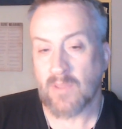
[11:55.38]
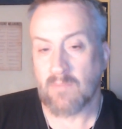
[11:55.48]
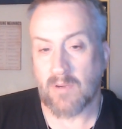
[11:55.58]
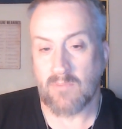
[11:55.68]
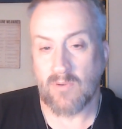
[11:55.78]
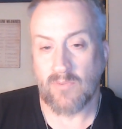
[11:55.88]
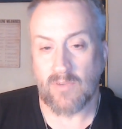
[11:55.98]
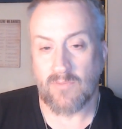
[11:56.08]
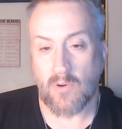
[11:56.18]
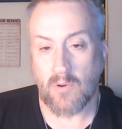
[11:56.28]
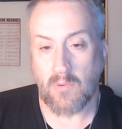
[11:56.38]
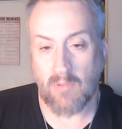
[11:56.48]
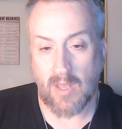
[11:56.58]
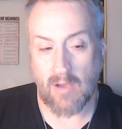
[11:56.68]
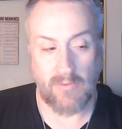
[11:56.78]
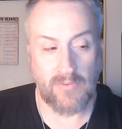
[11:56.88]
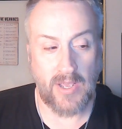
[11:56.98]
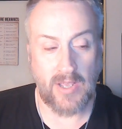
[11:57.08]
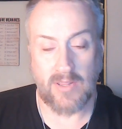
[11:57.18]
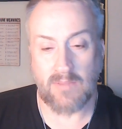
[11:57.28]
But moving forward without
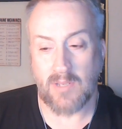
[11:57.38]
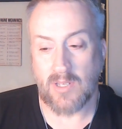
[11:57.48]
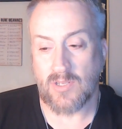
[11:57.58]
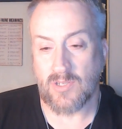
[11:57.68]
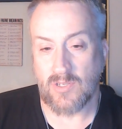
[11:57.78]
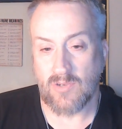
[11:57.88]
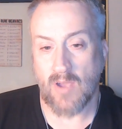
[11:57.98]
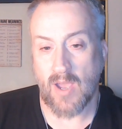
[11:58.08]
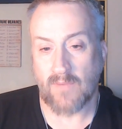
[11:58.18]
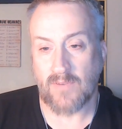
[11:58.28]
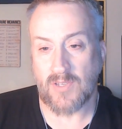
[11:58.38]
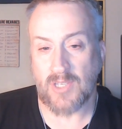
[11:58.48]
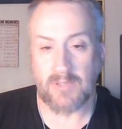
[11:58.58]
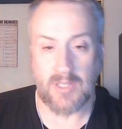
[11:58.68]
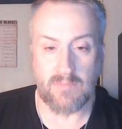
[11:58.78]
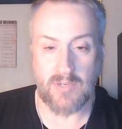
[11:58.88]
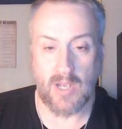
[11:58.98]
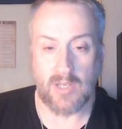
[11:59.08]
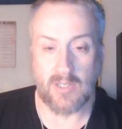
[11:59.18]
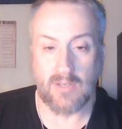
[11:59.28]
faith means you have to set the
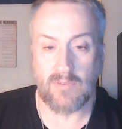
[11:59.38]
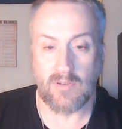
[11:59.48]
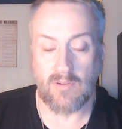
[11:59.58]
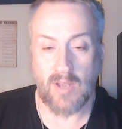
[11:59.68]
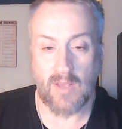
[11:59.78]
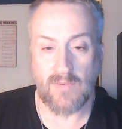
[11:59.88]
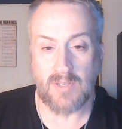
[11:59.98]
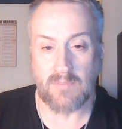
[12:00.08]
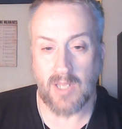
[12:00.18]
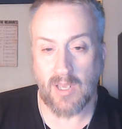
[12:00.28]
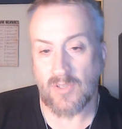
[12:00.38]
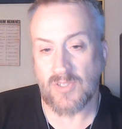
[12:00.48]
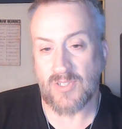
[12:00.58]
objective. You don't have somebody else